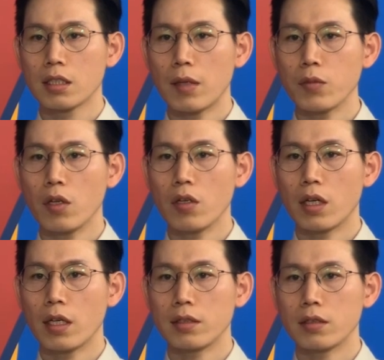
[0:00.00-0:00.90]

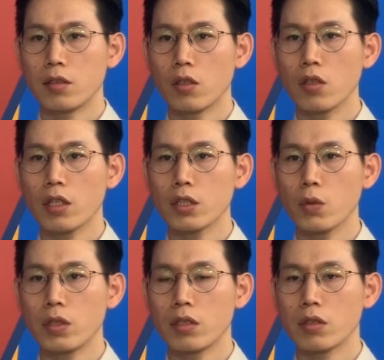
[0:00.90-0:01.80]
2018, we tested
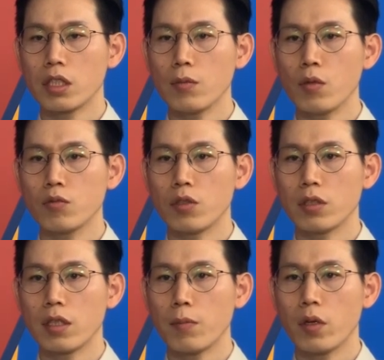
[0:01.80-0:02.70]
the system in
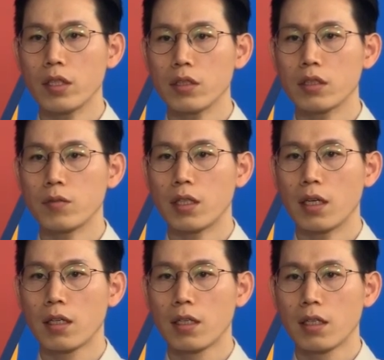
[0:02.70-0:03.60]
eight buildings.
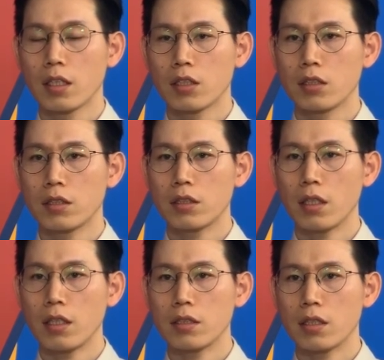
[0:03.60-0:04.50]
During that
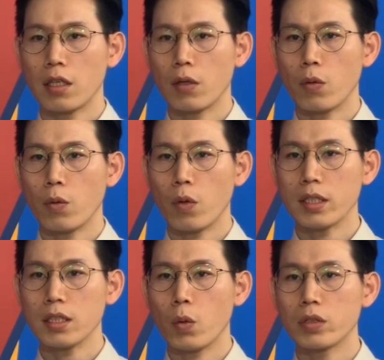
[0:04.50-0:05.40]
time, the
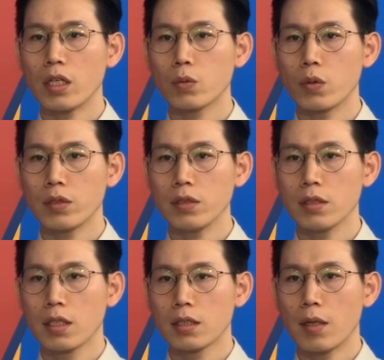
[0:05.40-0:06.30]
amount of
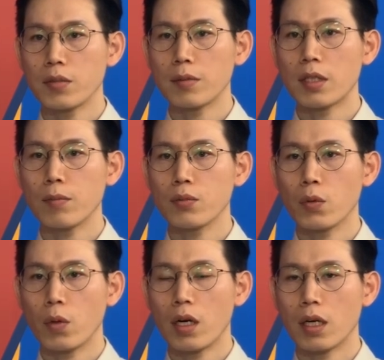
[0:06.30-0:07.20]
malfunctioning equipment
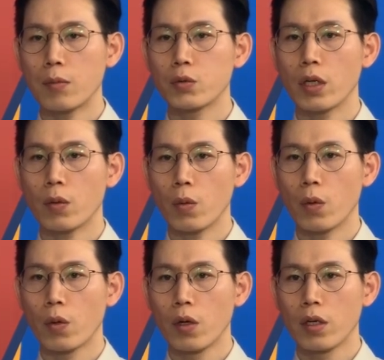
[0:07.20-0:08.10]
decreased by
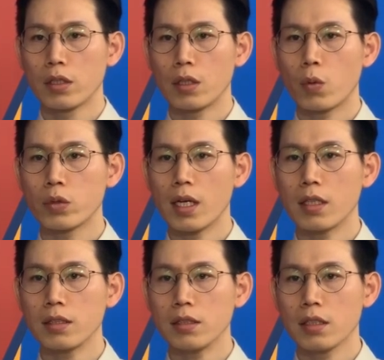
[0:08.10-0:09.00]
33%
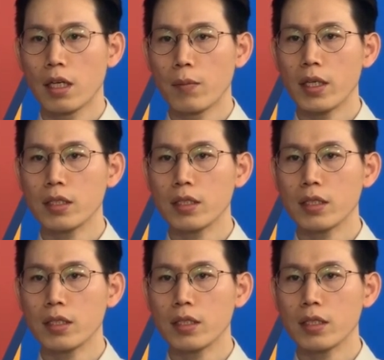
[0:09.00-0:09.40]
and the